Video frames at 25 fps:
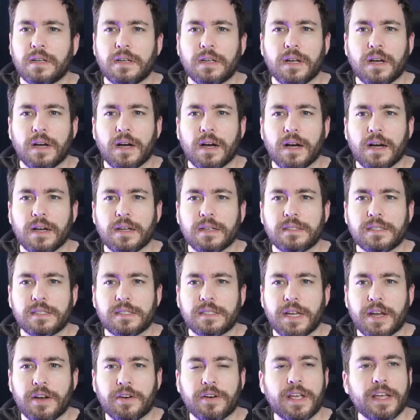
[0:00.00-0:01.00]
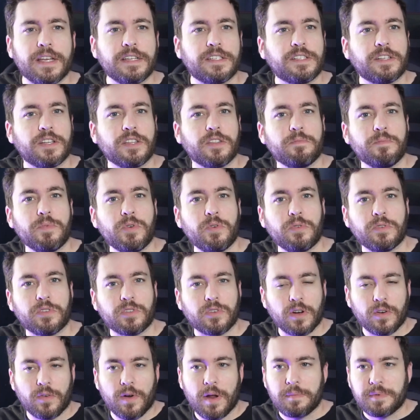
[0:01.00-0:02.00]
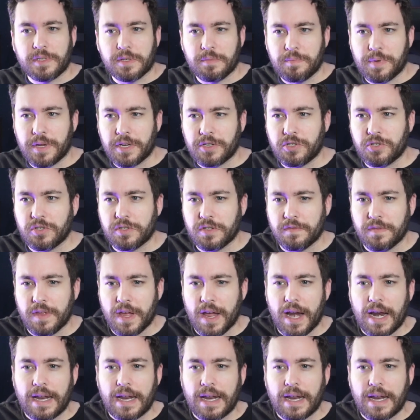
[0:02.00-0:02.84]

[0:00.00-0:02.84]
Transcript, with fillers: Uh, staircase to the moon. So I grabbed some pictures of that.